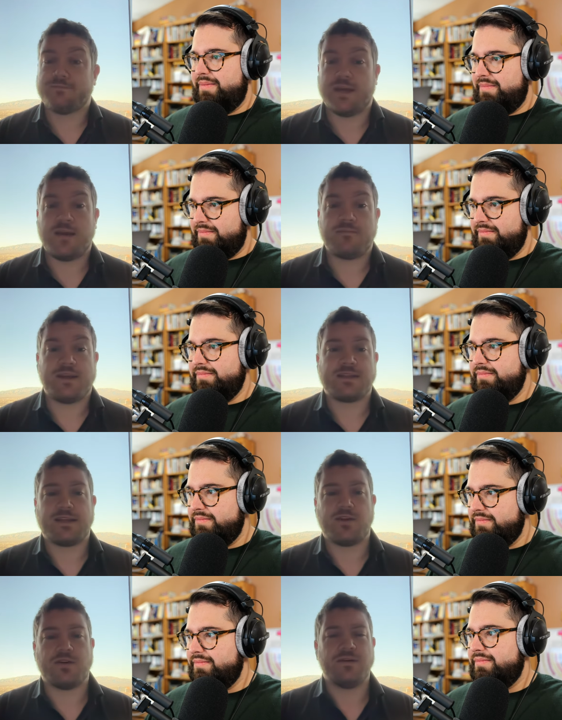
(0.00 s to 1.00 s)
Speaker 1: yeah, it's
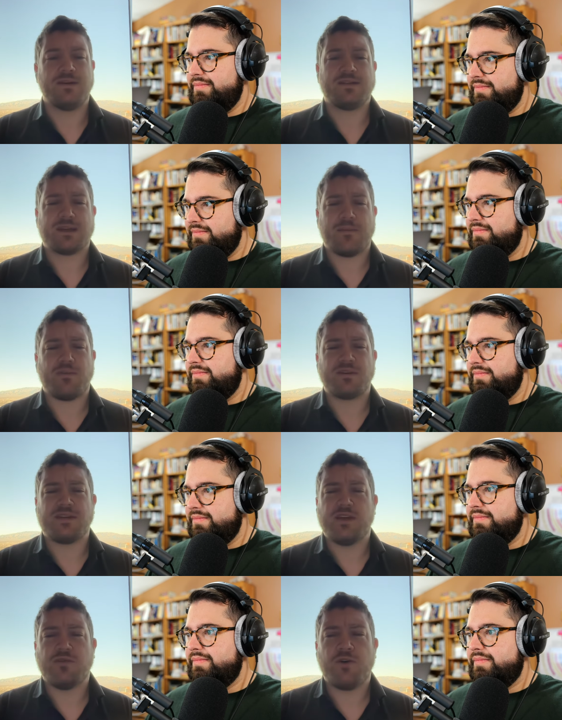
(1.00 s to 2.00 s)
like their Cypress
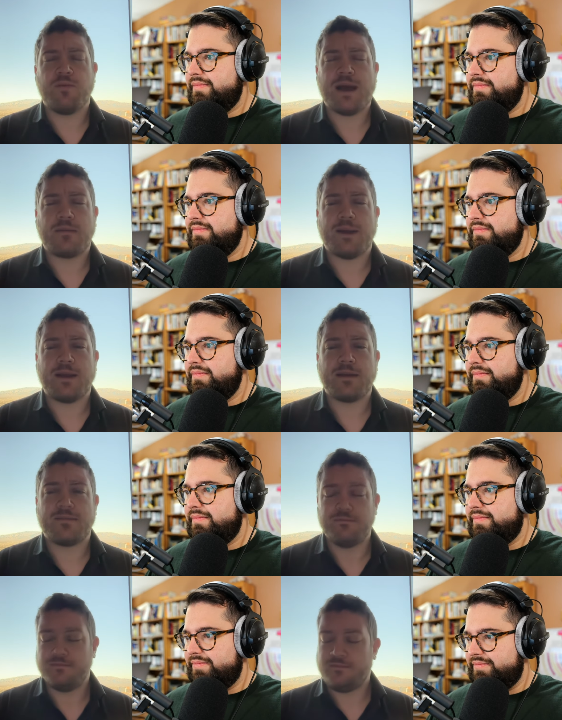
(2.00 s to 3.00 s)
Hero backpack.
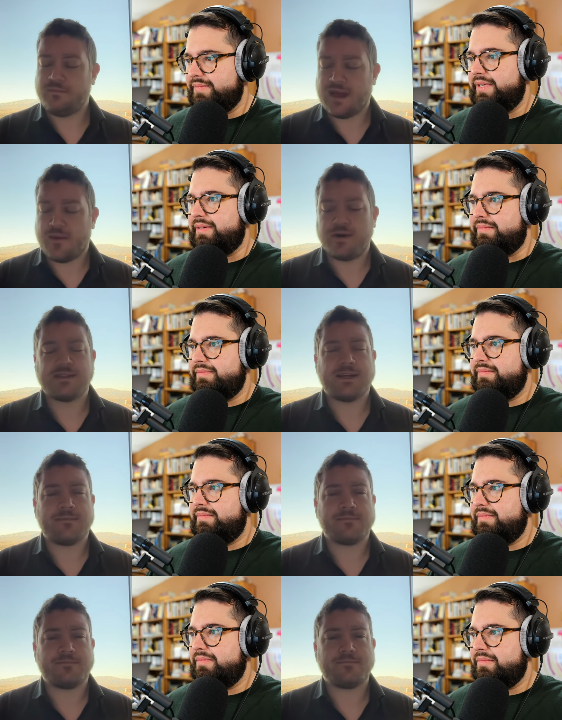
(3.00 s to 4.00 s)
Yeah. I want to say.
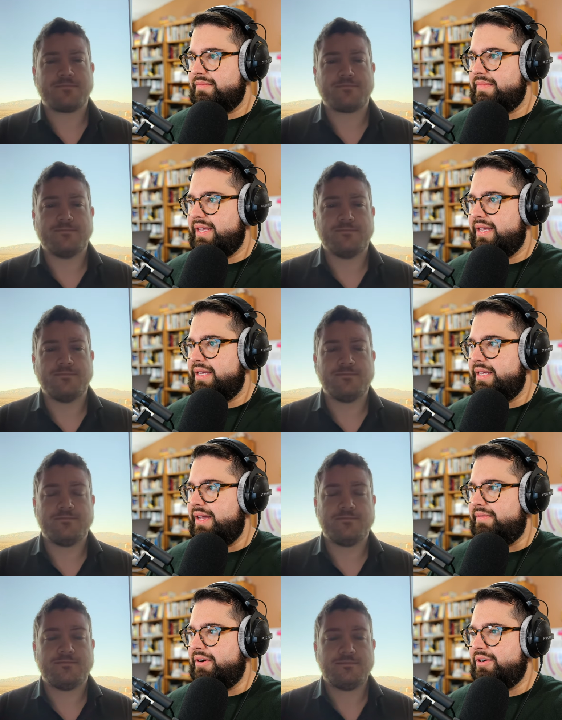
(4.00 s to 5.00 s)

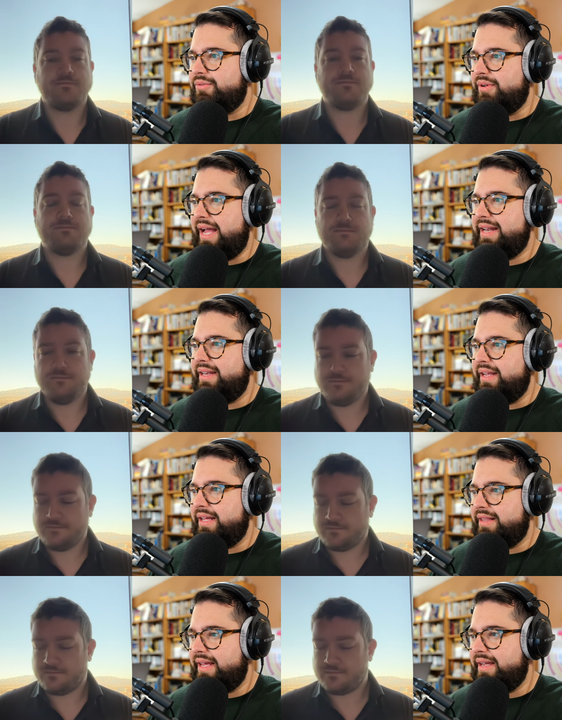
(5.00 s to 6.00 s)
Speaker 2: Yeah, very cool. And
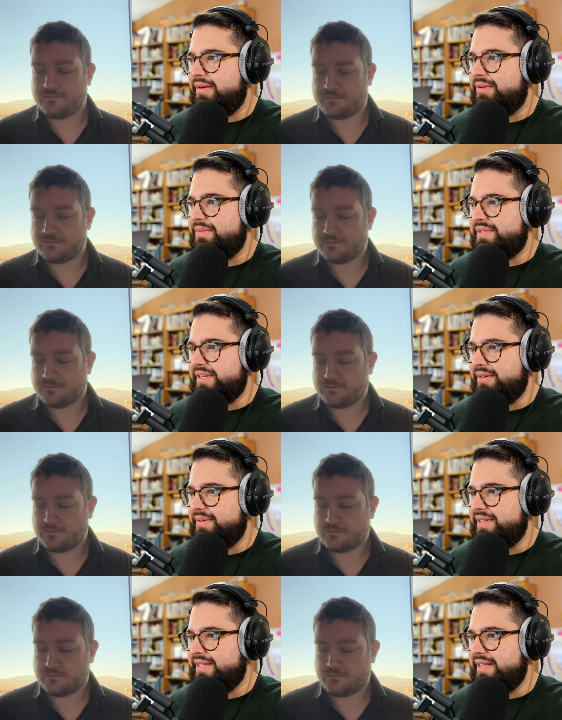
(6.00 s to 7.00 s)
uh, they, well, let me see.
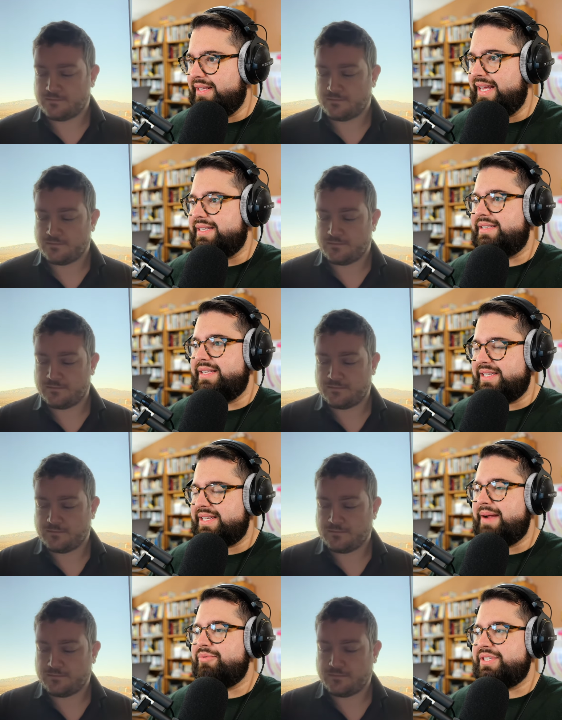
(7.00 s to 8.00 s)
You, yes, the
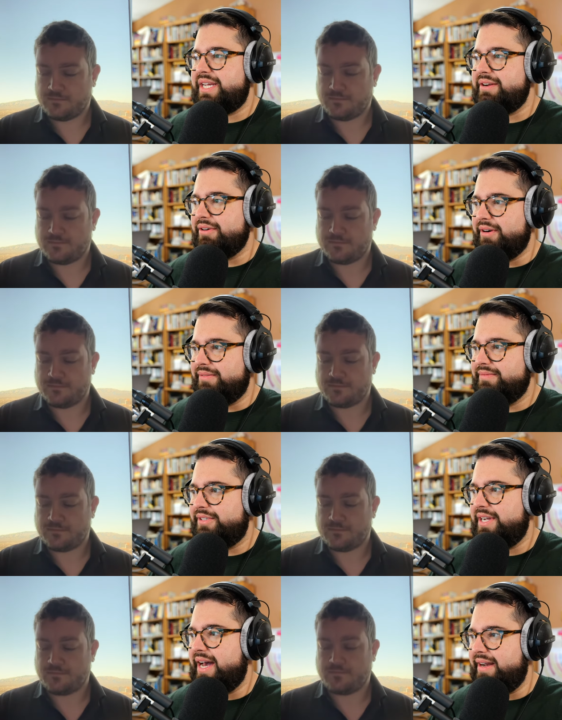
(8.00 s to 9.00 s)
Cypress Hero.
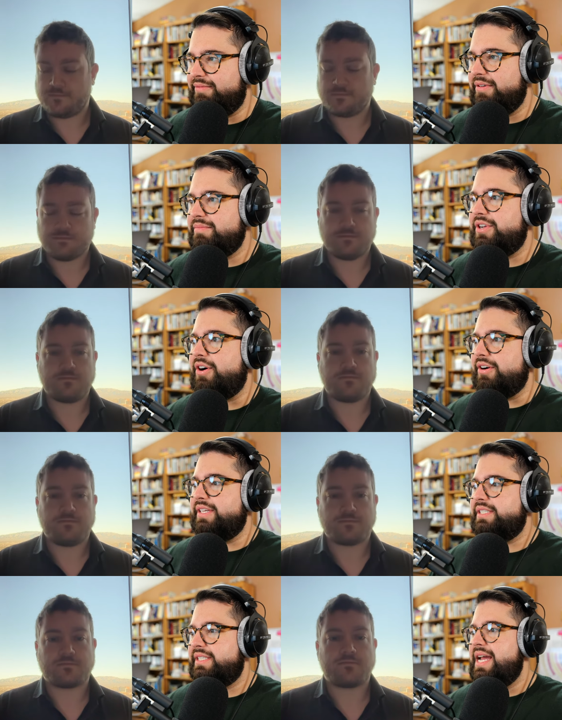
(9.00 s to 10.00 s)
You got it from
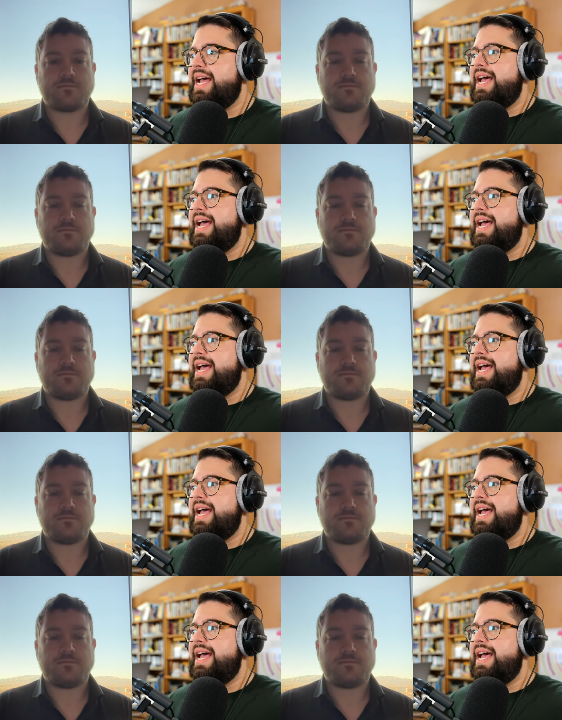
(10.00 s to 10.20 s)
Targus,